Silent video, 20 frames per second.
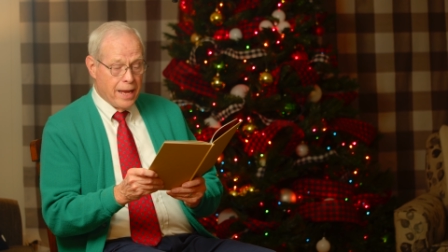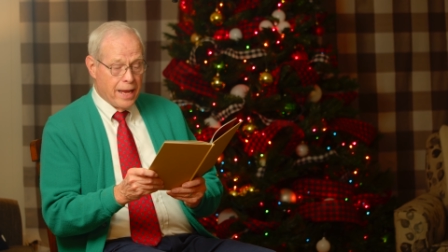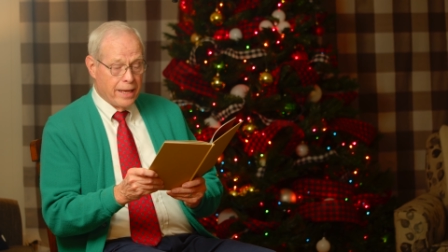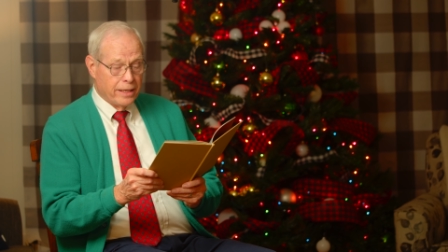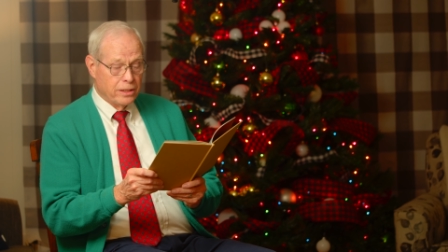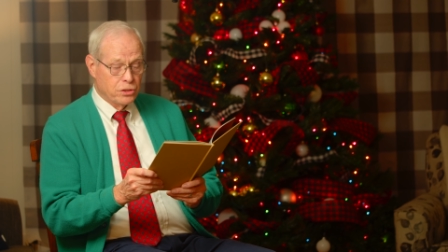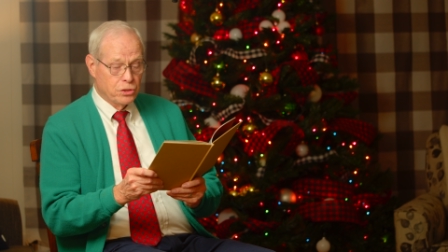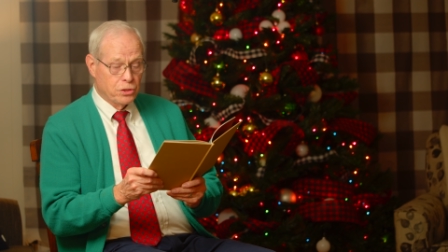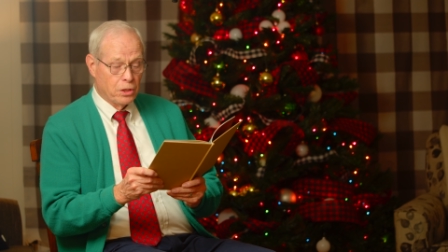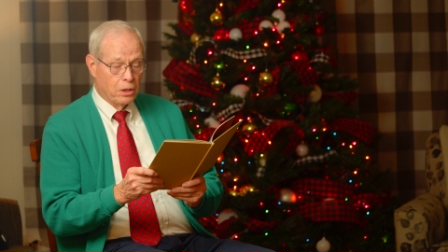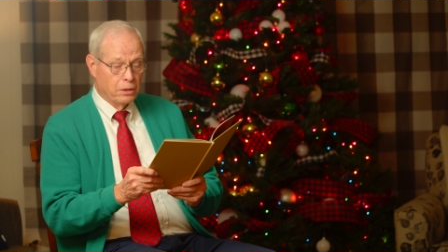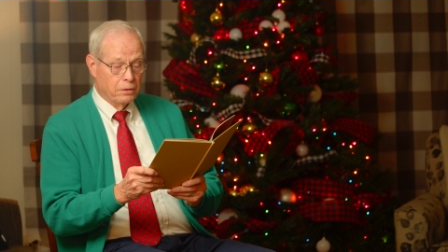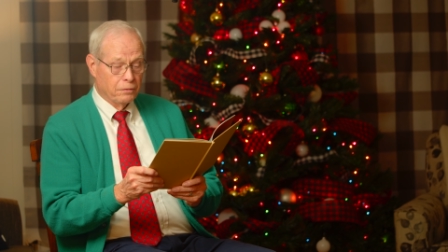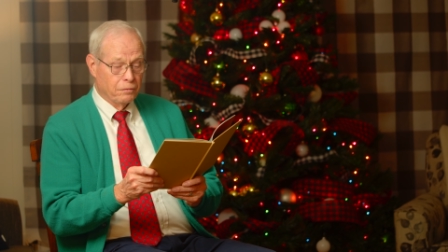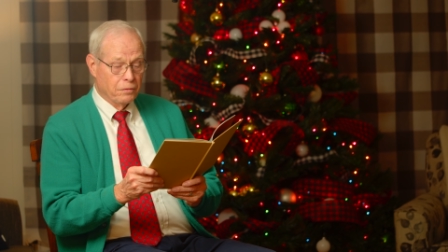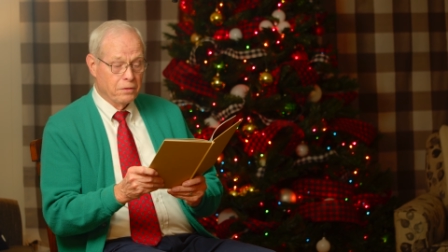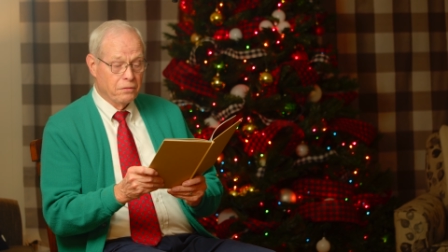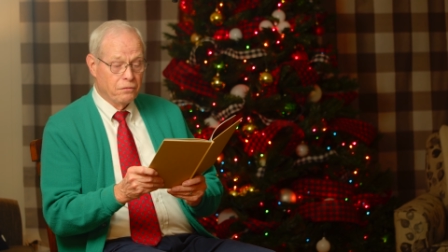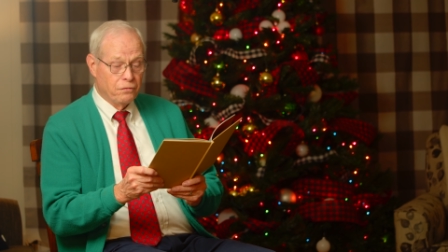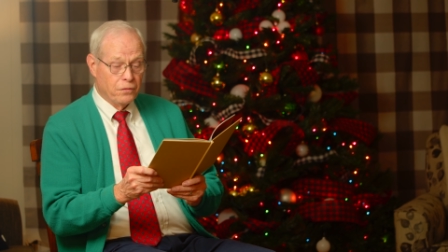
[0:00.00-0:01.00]
and
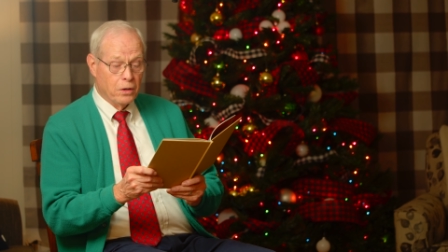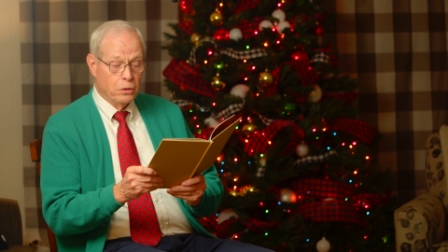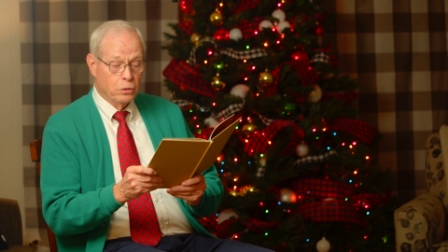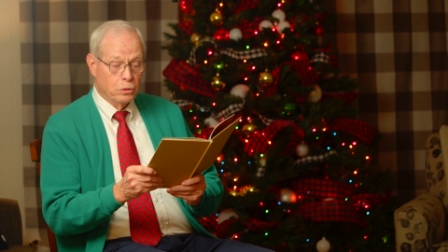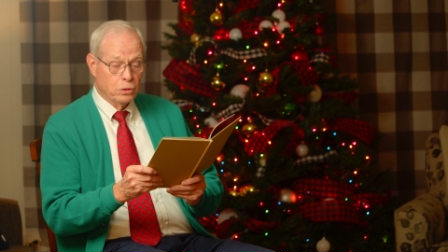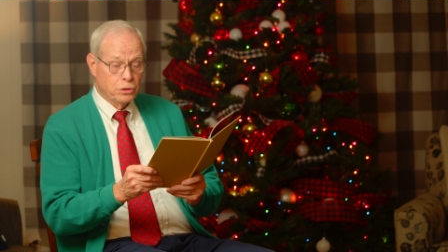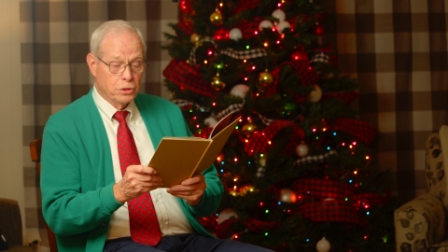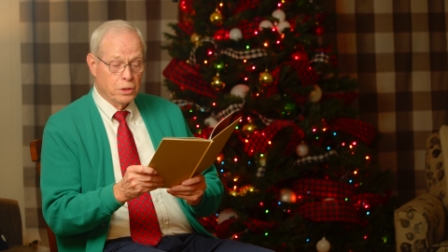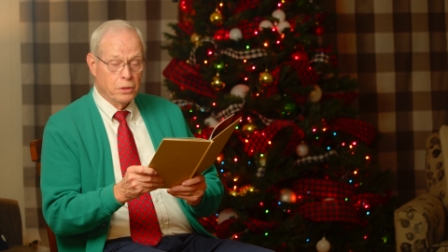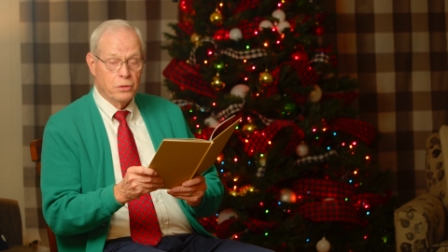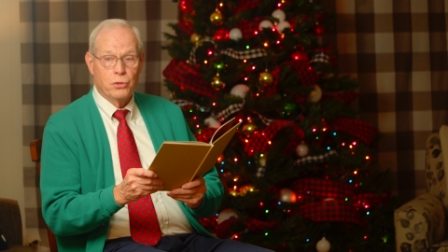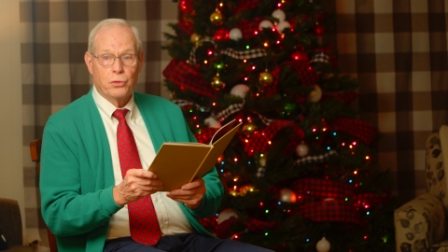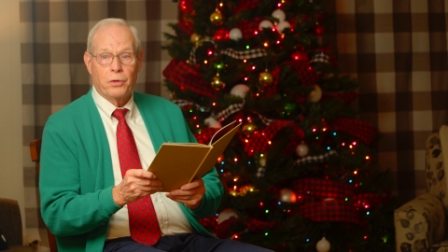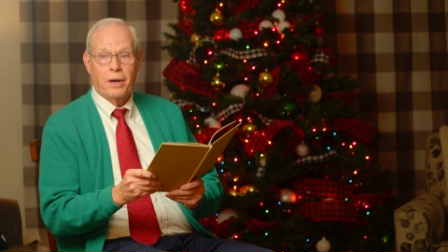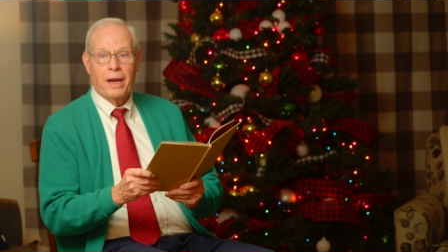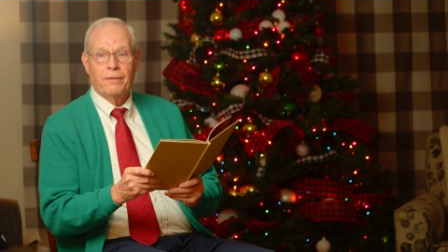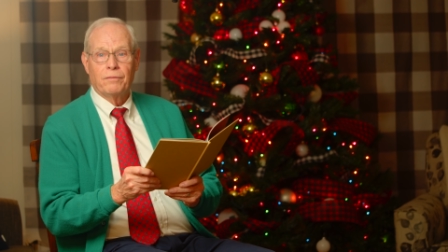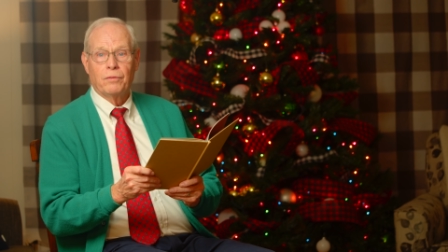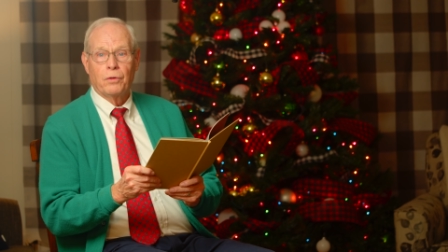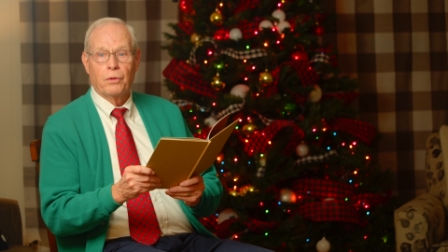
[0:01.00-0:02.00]
serve the folks who
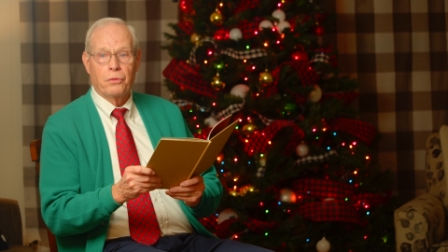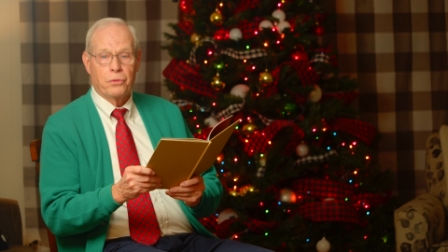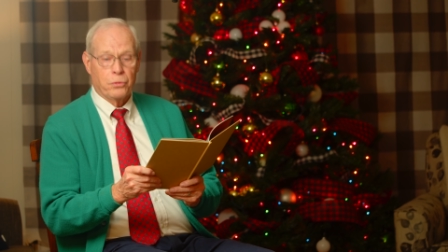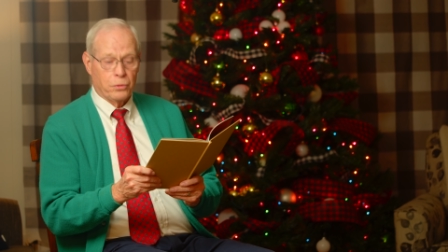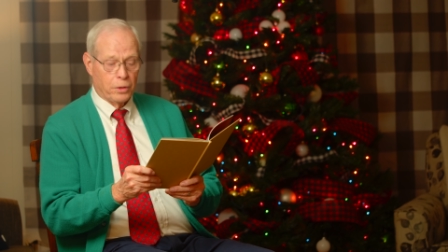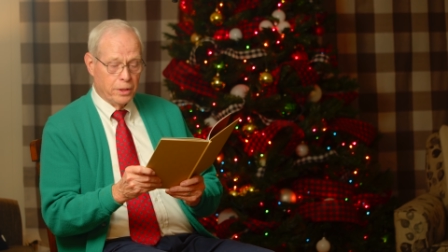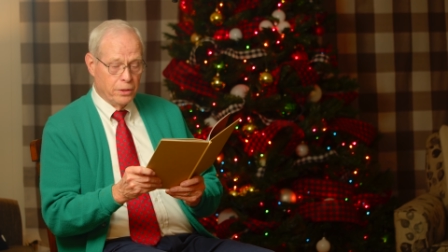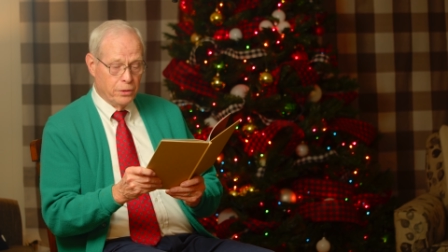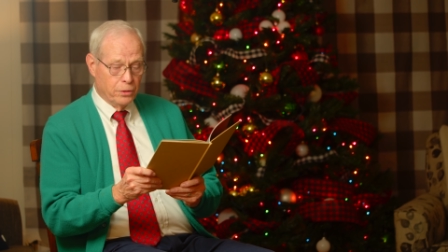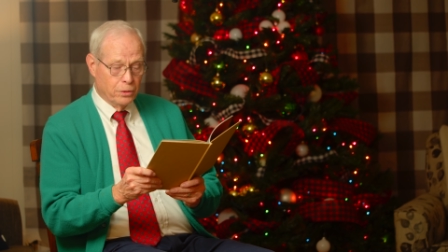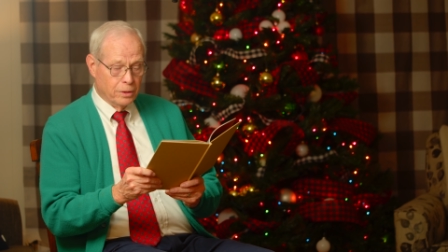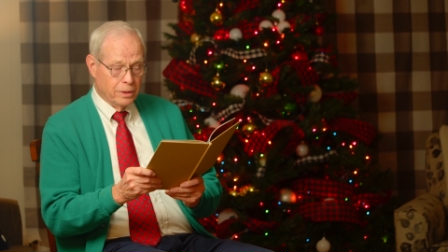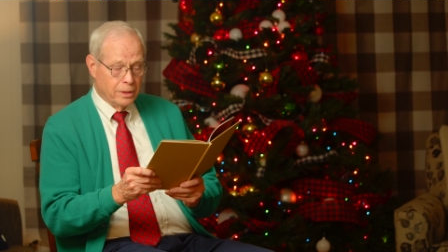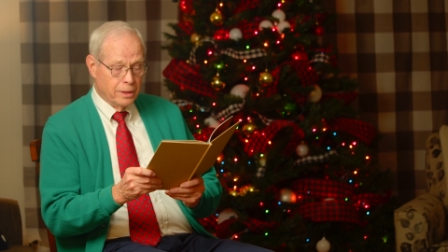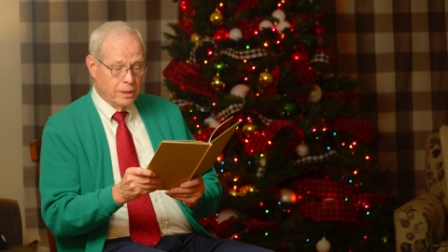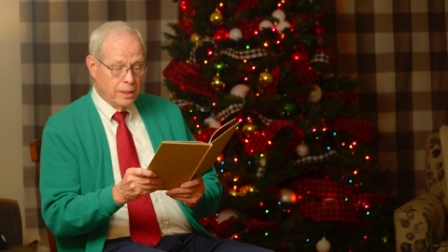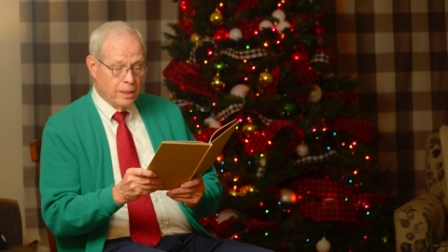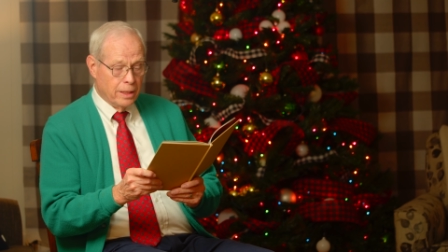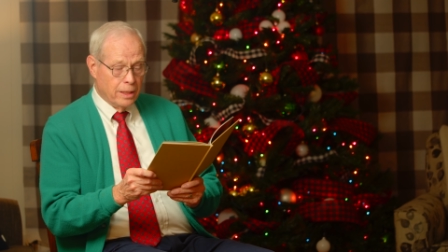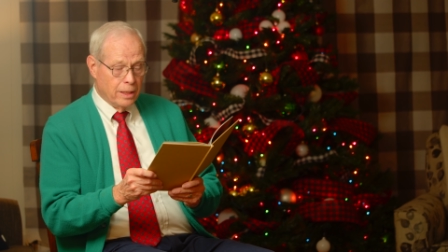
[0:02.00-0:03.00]
traveled
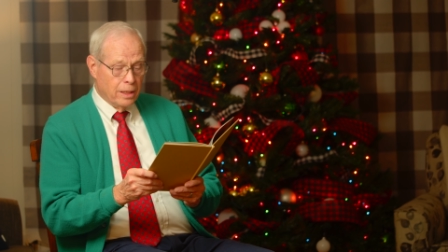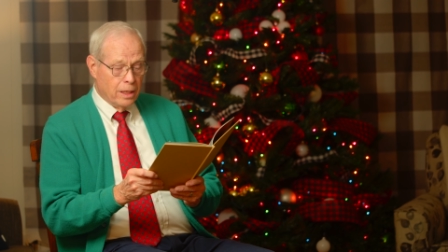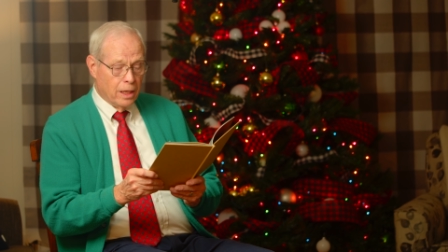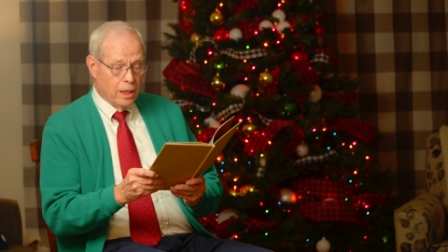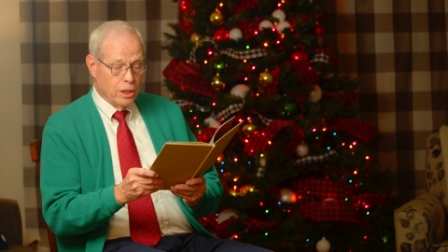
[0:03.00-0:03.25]
through,